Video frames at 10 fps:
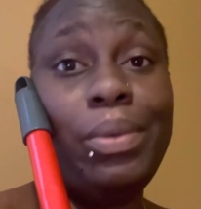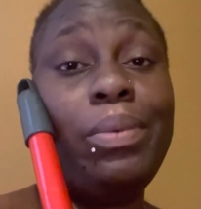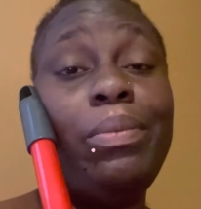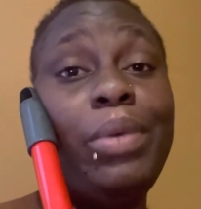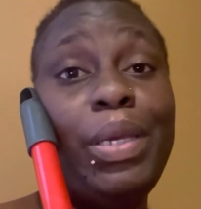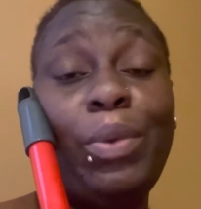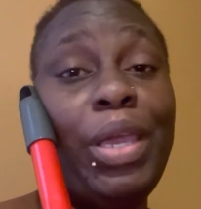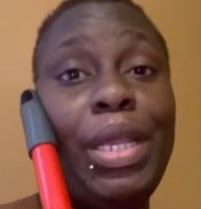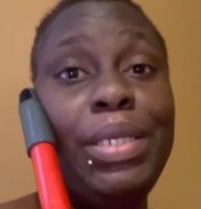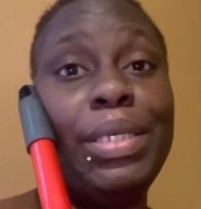We
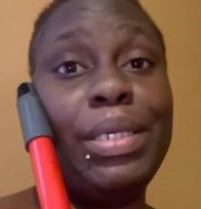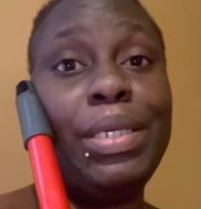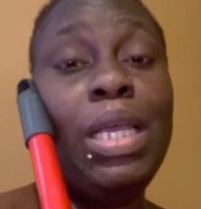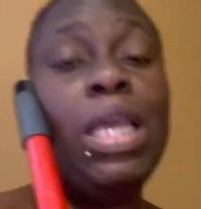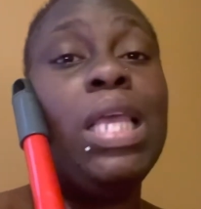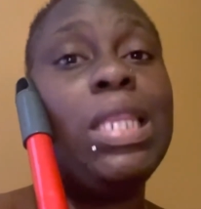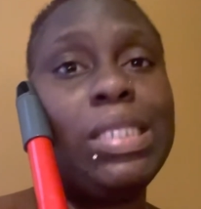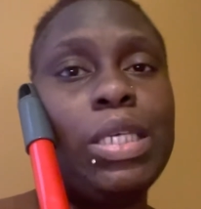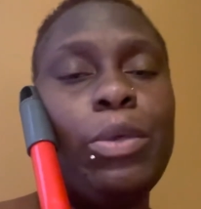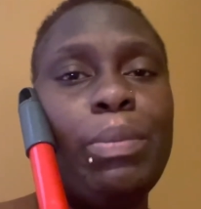ain't done. This
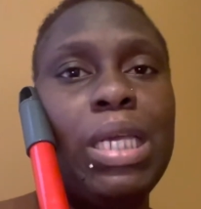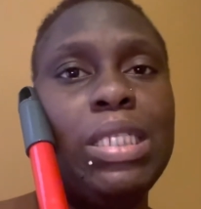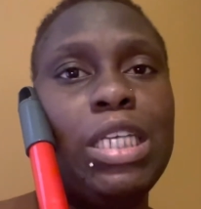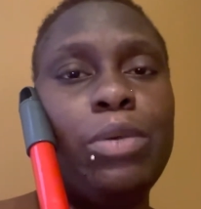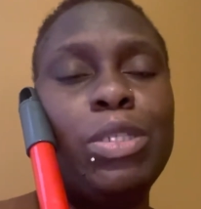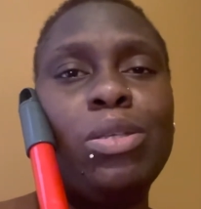is gonna be continuous.